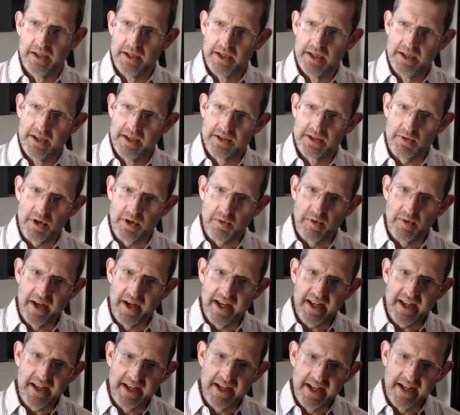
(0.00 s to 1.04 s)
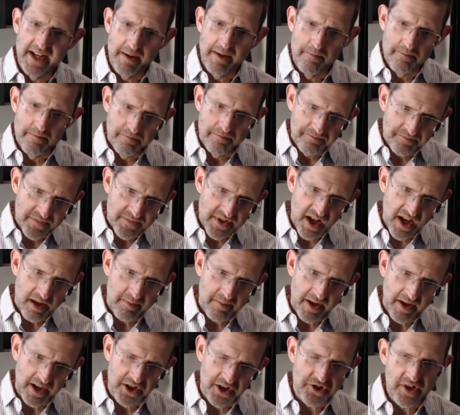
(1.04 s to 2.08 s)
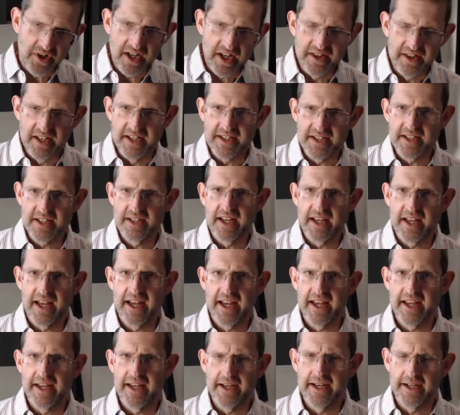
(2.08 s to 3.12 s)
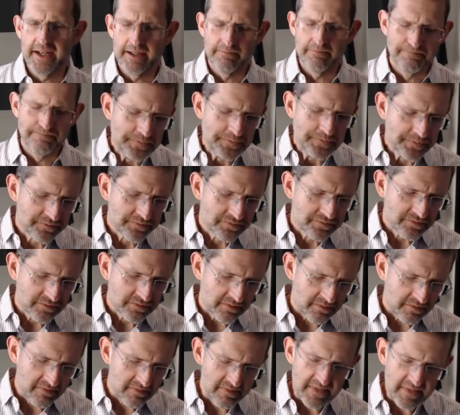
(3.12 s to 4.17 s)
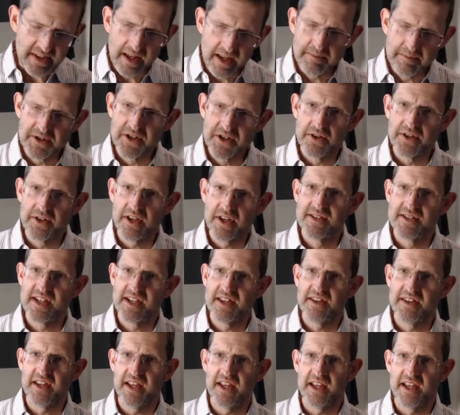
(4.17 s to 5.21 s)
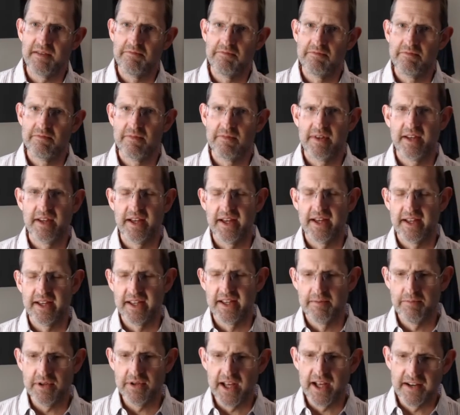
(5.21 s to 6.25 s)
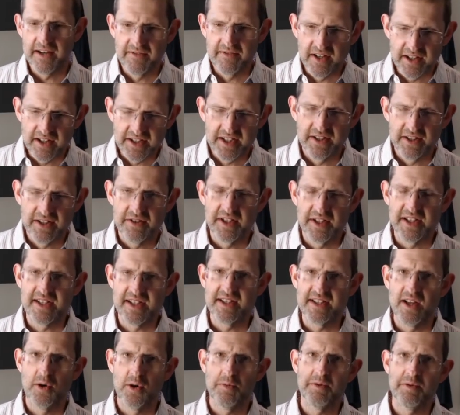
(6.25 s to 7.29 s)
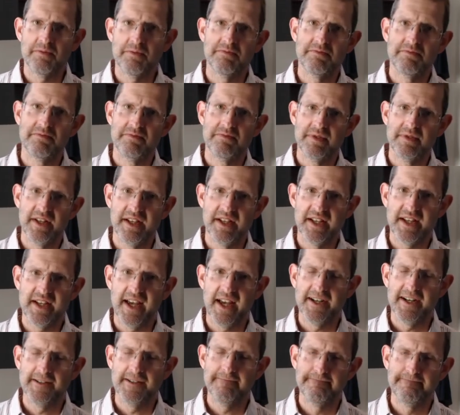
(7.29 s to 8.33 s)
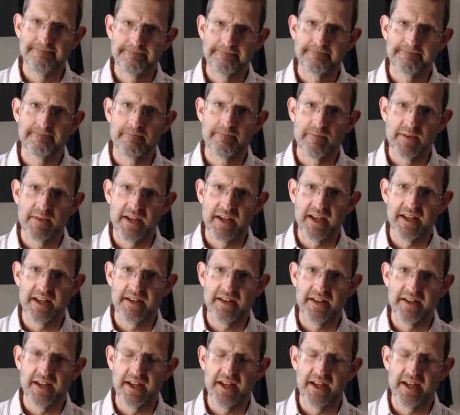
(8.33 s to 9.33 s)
So anyway, so how am I going to trade this? I'm still using the implied volatility slope indicator, and